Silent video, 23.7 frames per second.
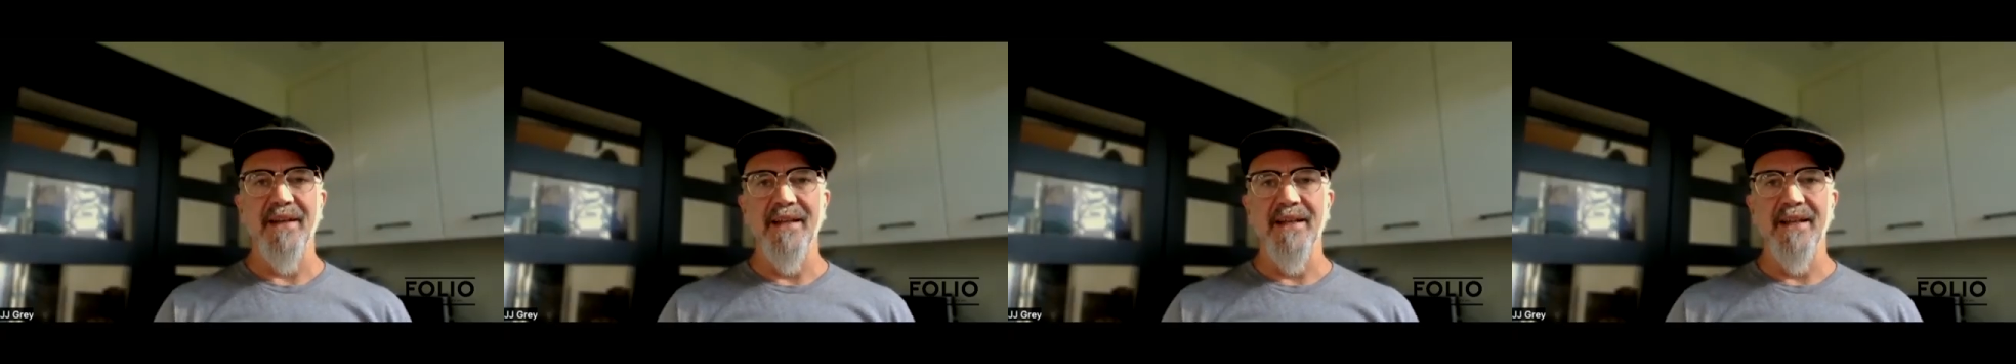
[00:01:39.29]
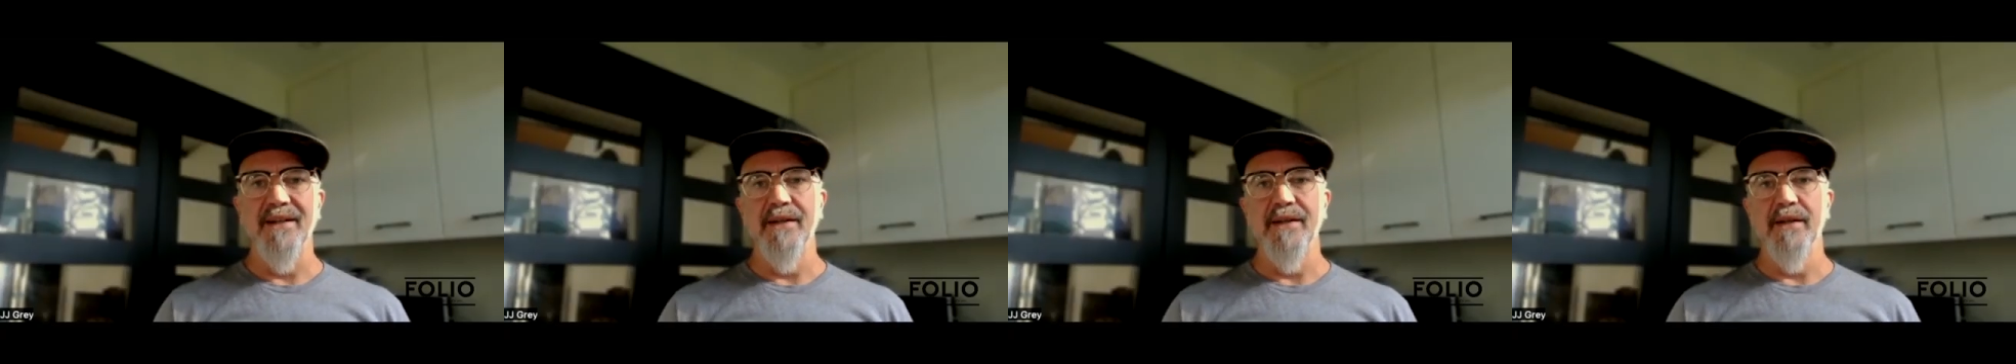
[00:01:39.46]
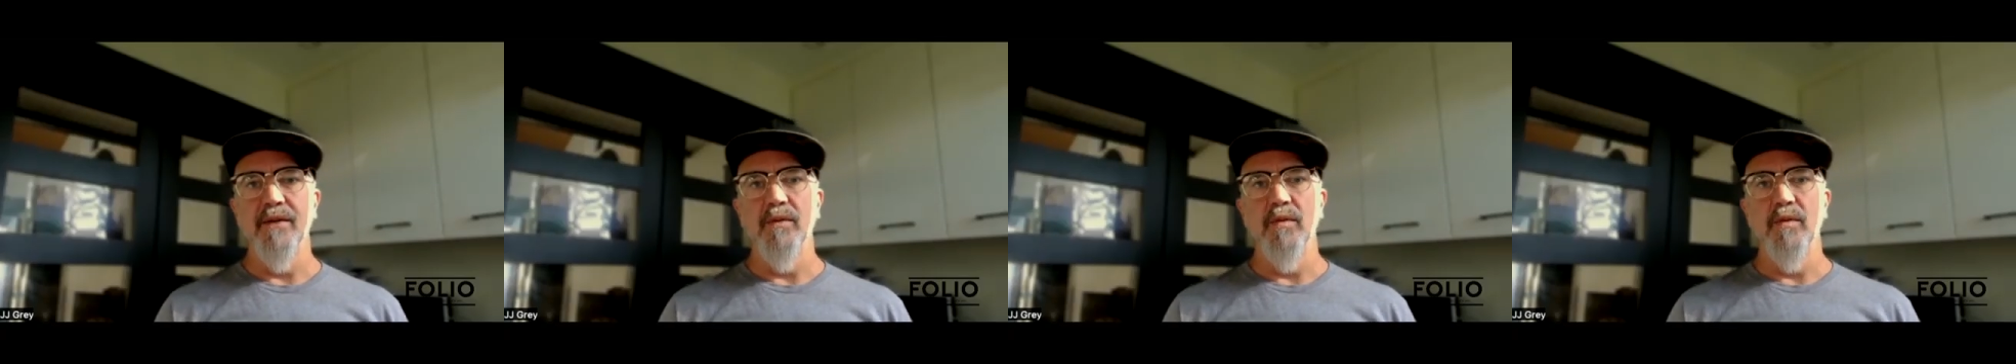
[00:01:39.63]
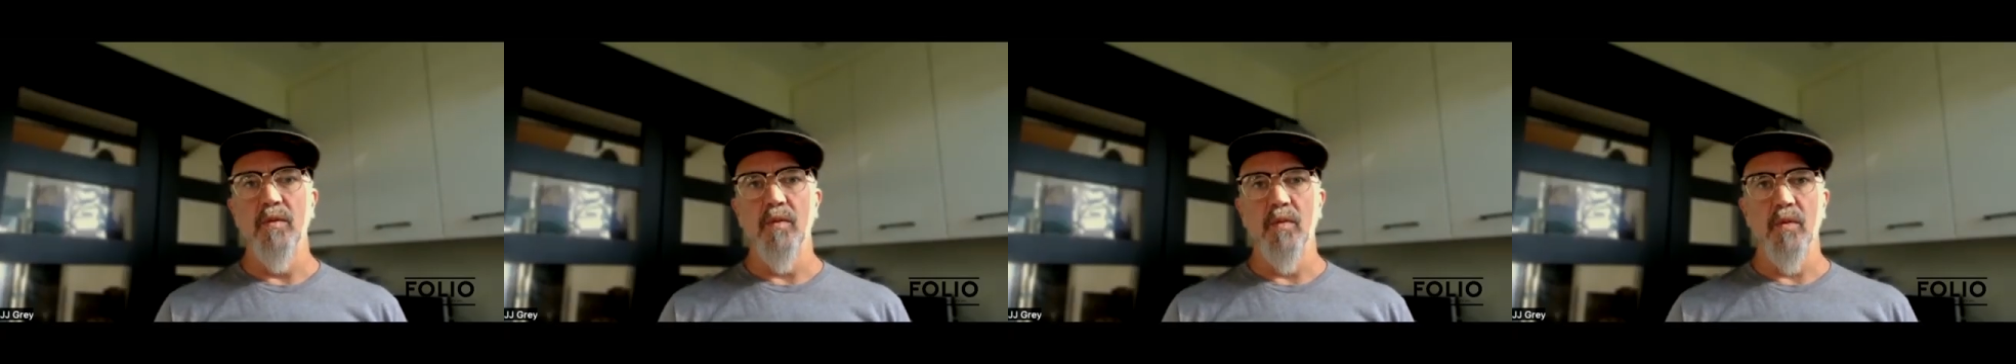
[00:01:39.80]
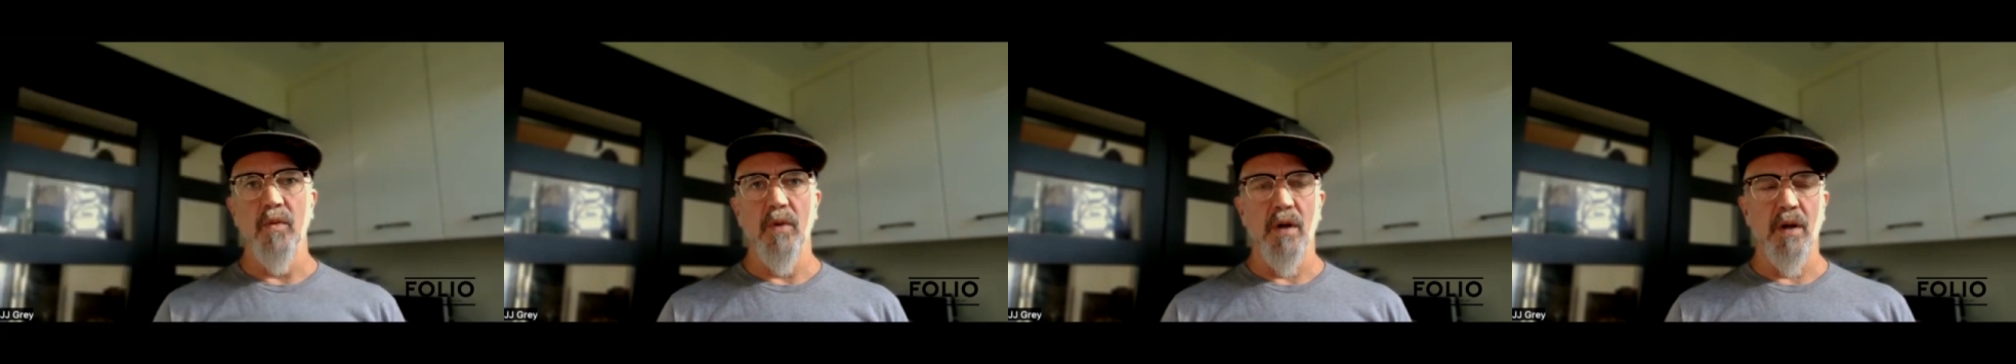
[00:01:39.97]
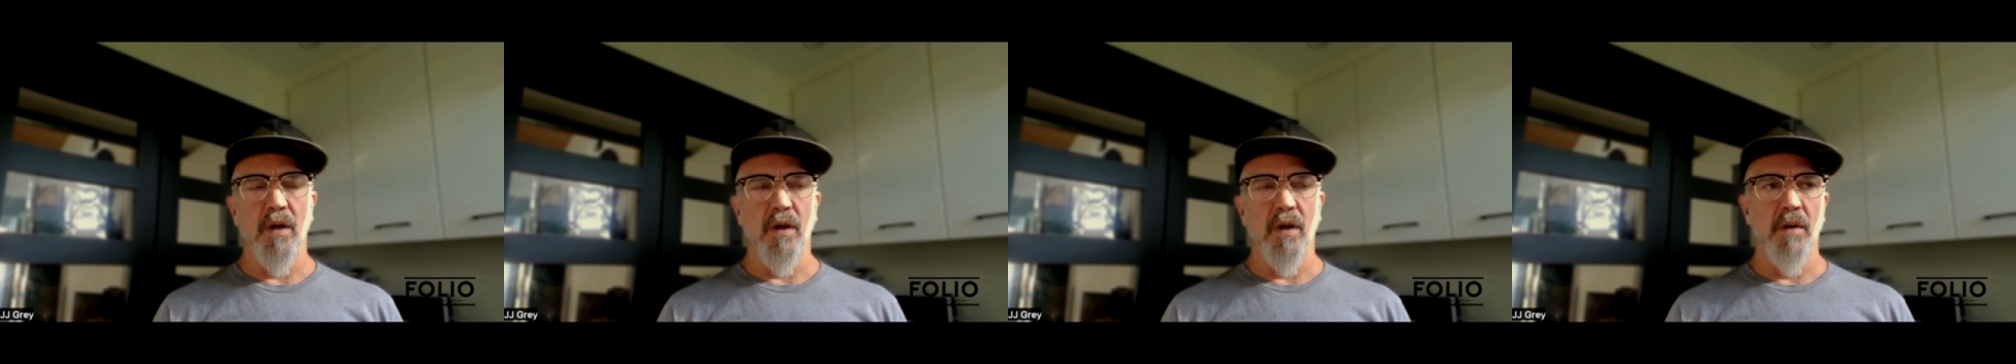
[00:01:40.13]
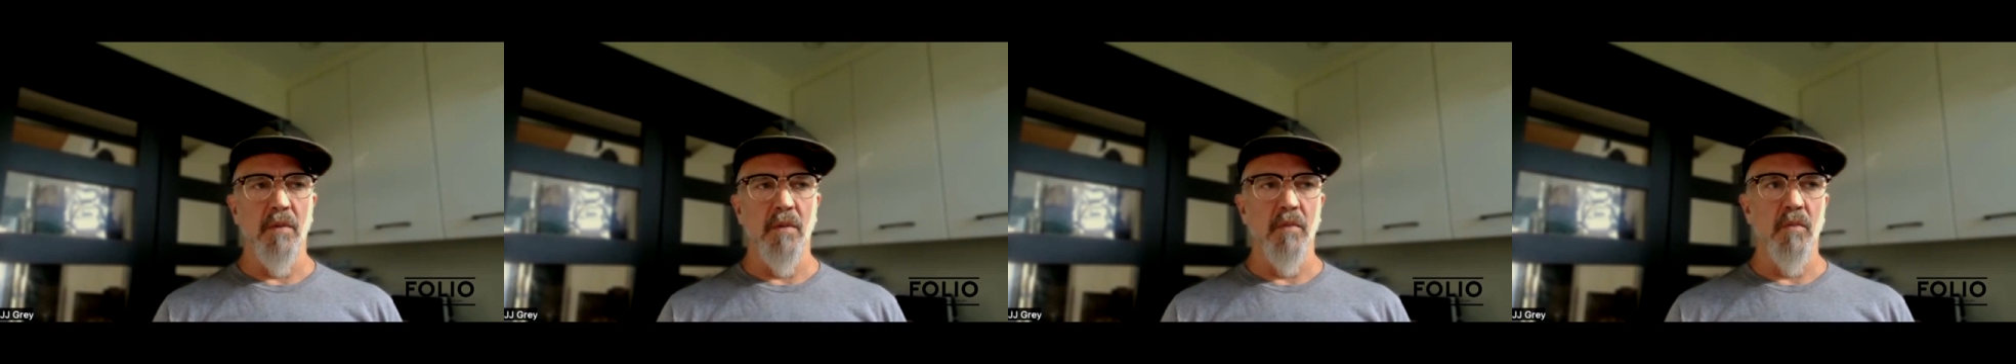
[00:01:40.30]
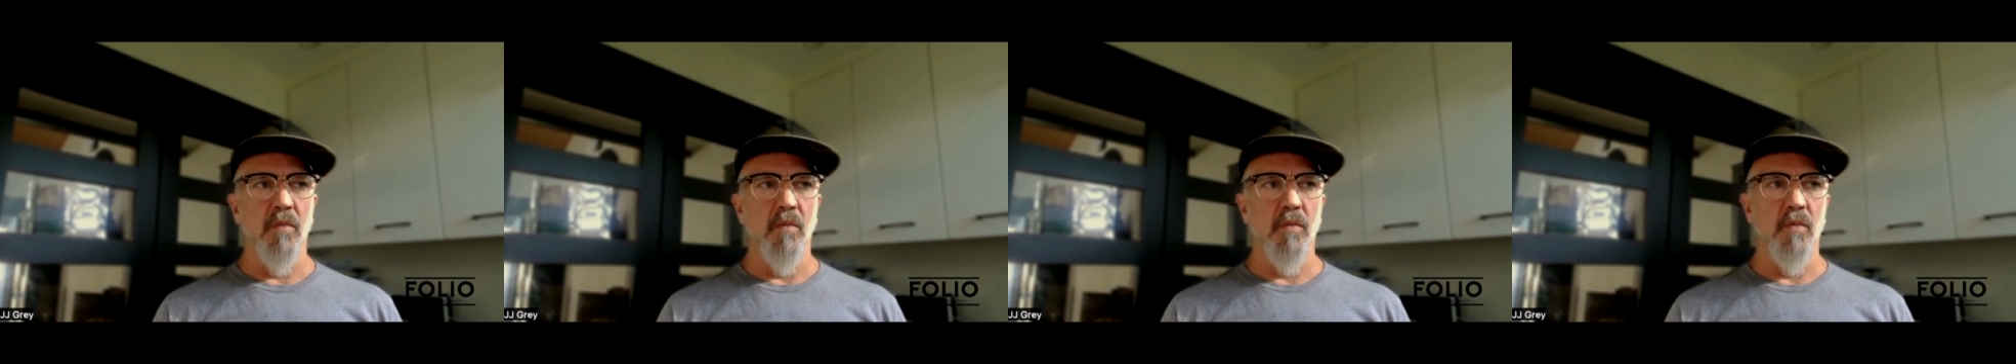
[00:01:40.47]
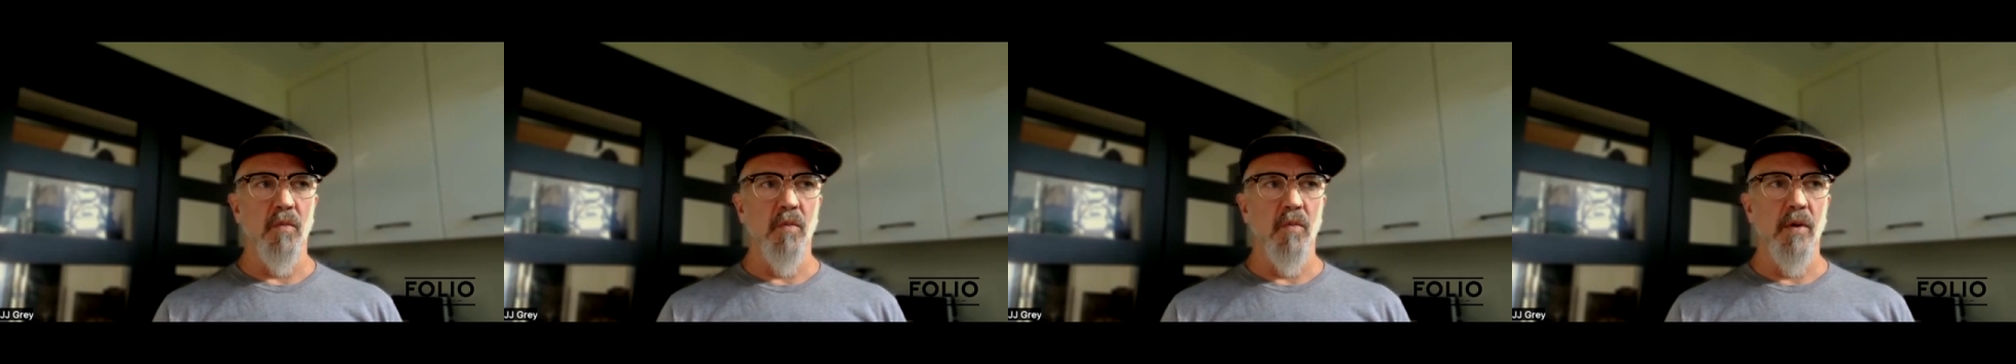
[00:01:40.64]
ended
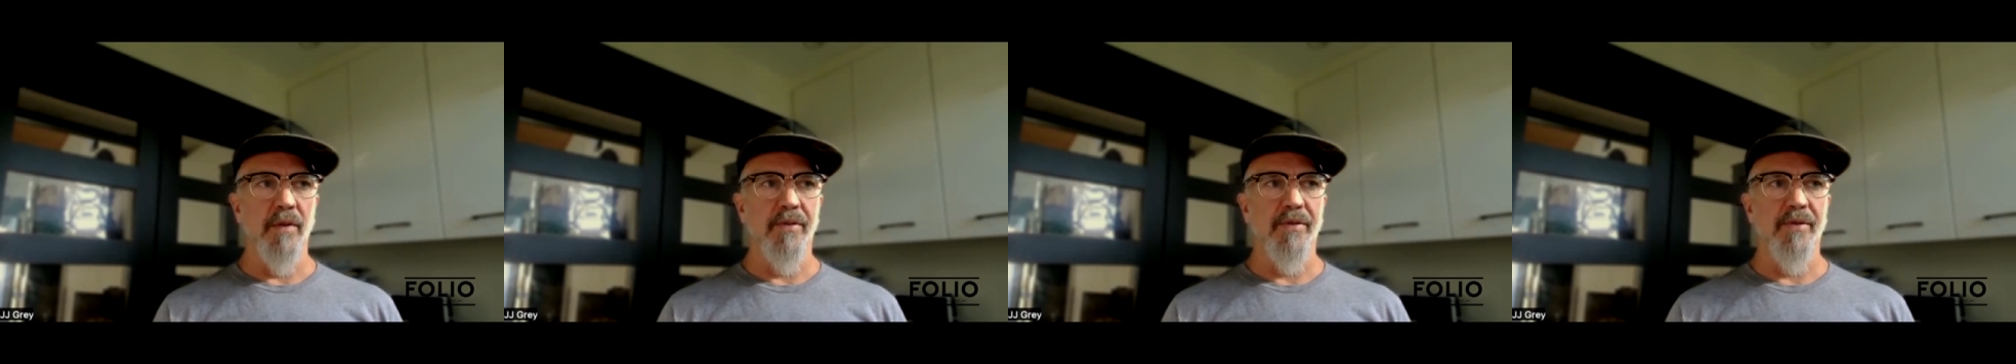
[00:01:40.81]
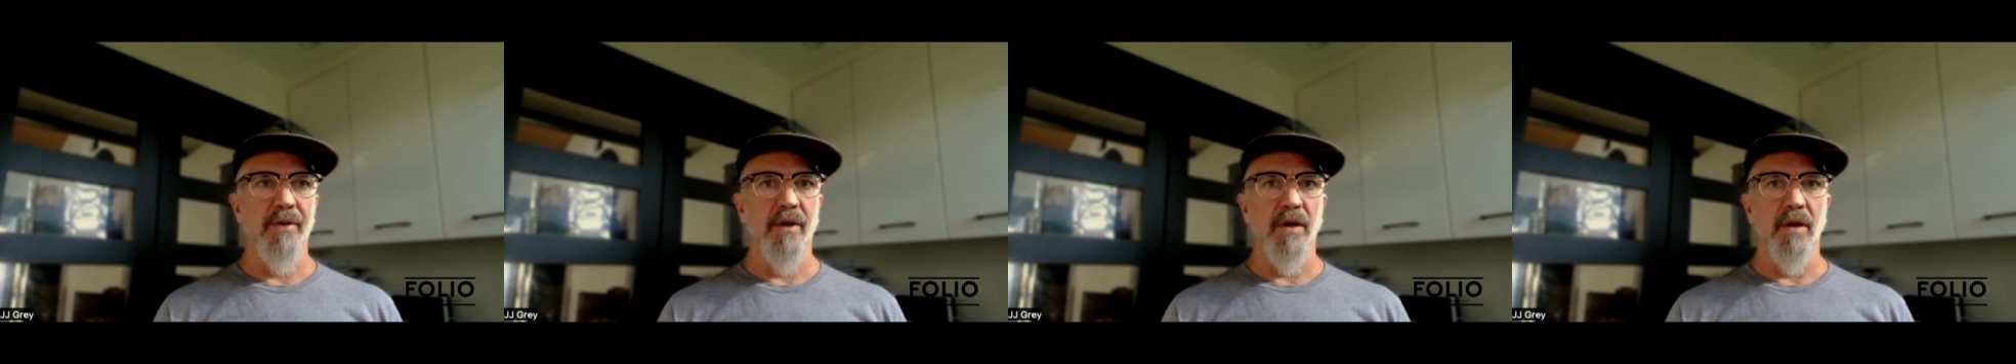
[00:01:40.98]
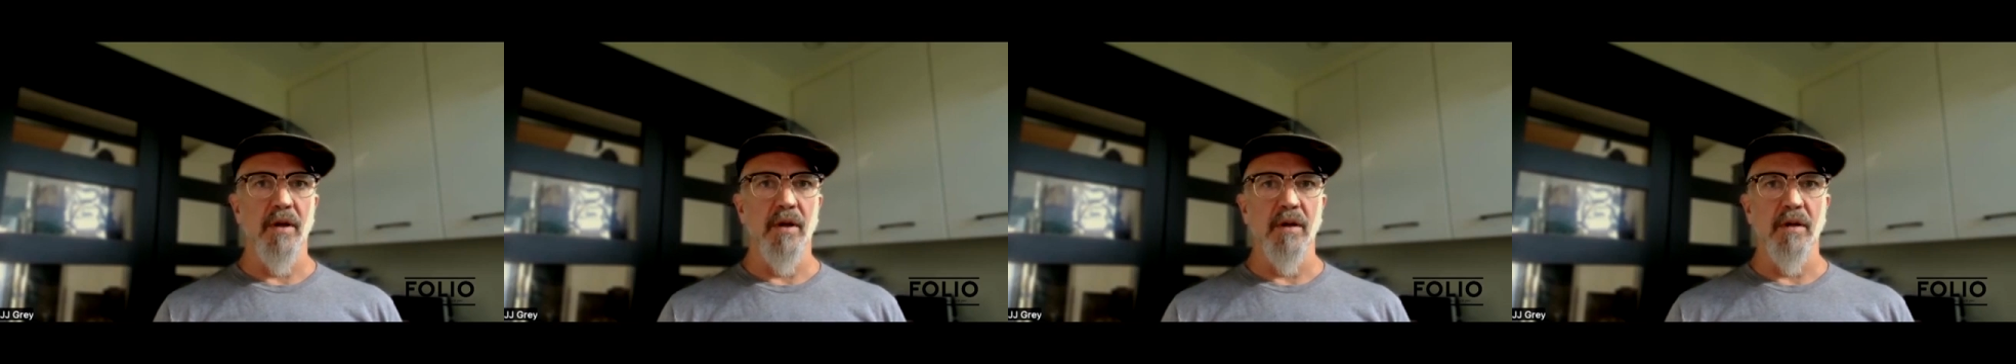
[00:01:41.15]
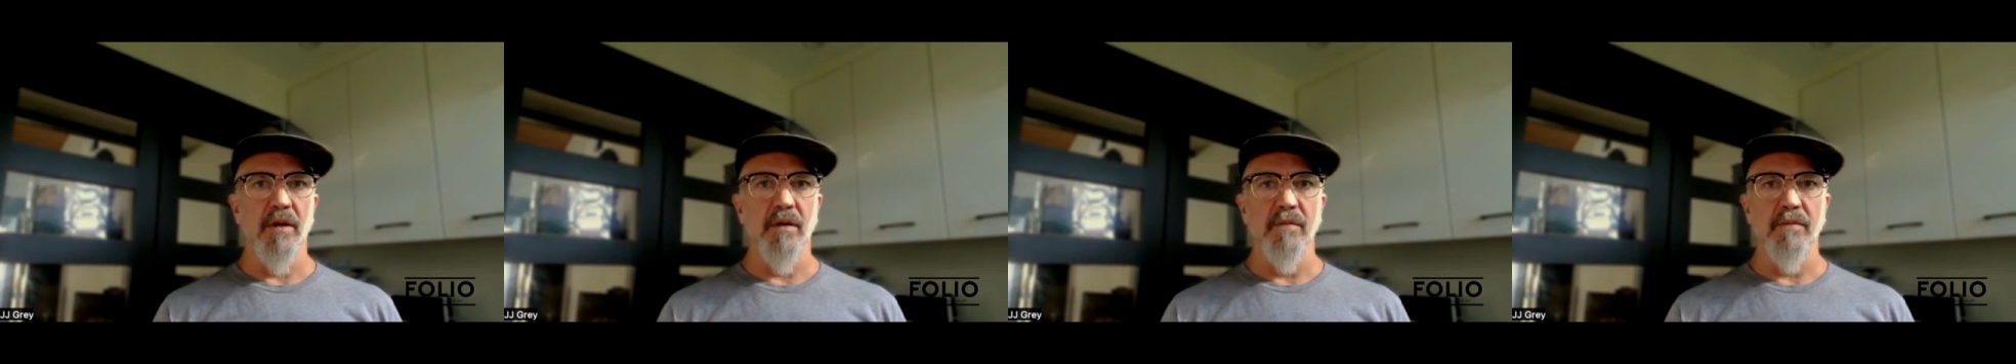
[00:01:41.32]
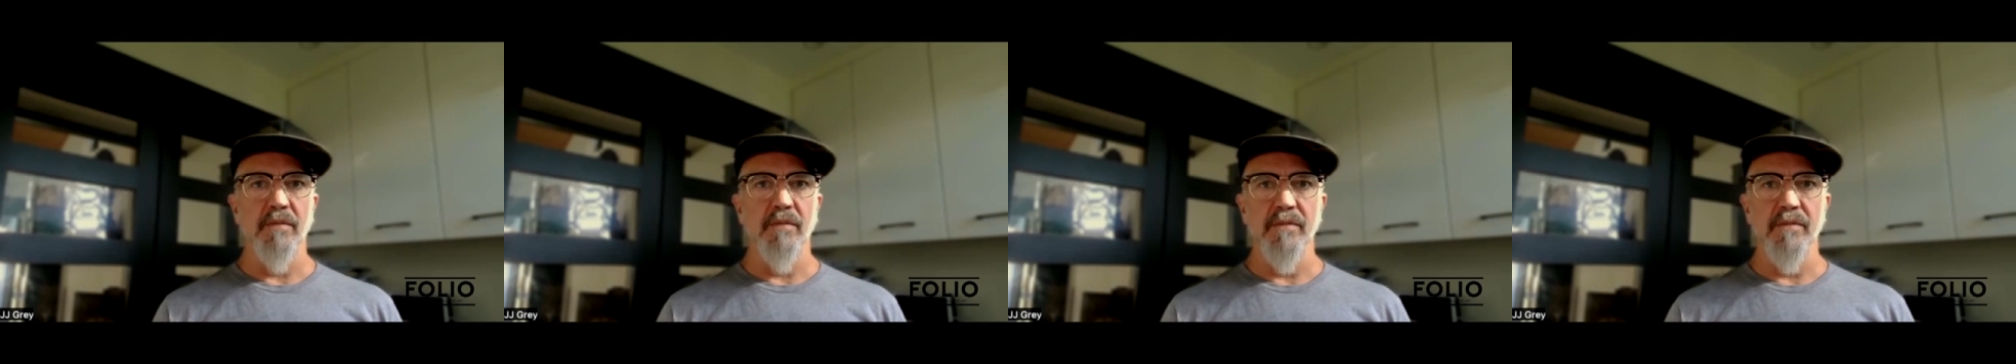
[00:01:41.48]
with the